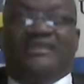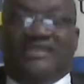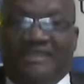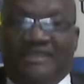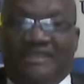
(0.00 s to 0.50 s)

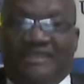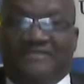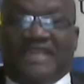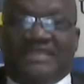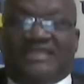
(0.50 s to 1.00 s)
It
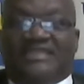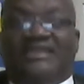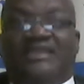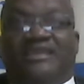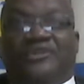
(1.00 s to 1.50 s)
gives
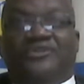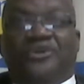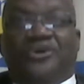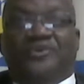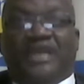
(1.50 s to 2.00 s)
us,
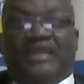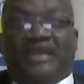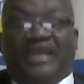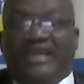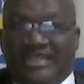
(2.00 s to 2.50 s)

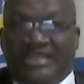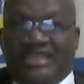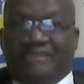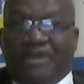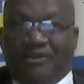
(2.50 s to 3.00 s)
the
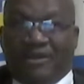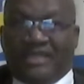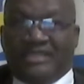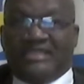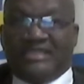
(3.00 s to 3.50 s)
energy, the
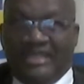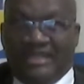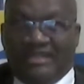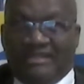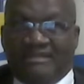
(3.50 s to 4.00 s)
power, the
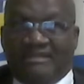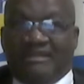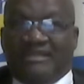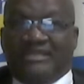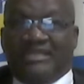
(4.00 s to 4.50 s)
zeal,
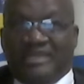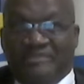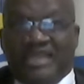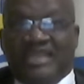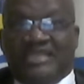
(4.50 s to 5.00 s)
the
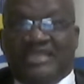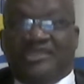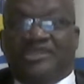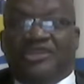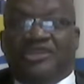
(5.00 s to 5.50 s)

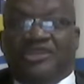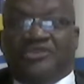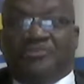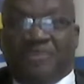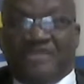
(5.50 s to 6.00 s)
determination
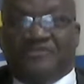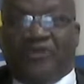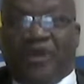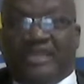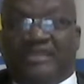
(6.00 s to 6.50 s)
to
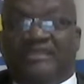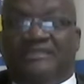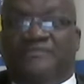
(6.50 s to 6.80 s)
brace forward.